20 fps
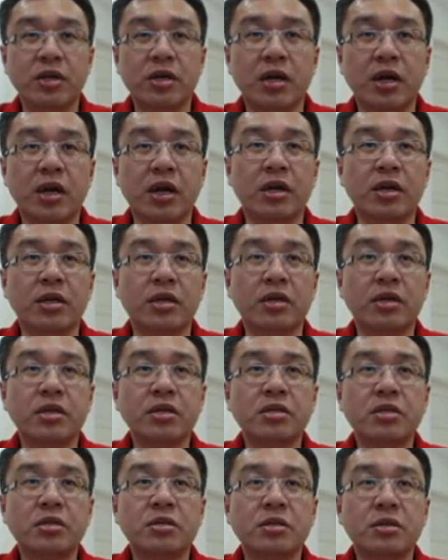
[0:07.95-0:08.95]
and
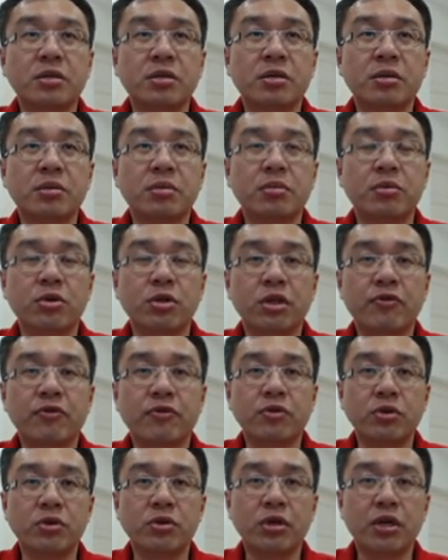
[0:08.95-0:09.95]
this
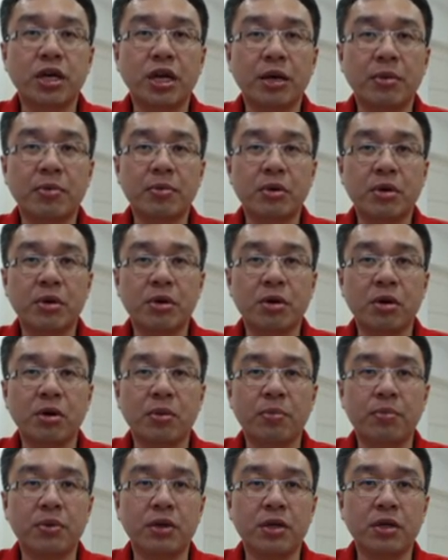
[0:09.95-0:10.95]
beautiful game
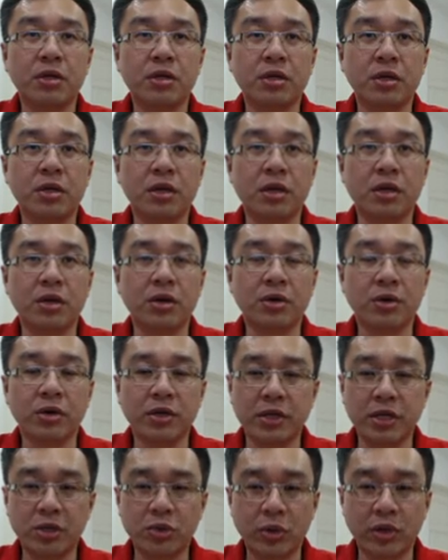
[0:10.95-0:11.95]
complete in
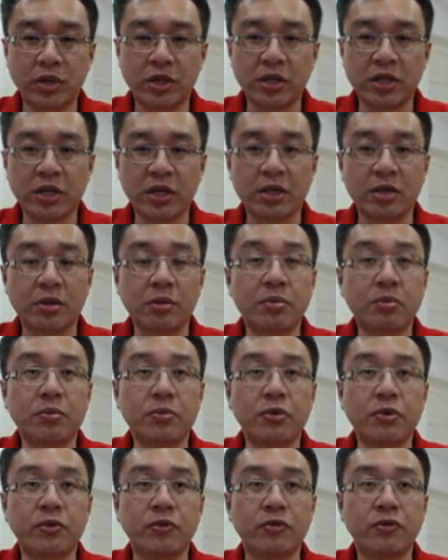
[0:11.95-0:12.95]
only 28
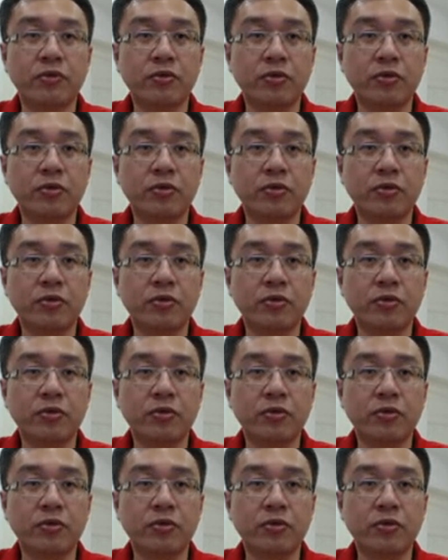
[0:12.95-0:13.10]
moves.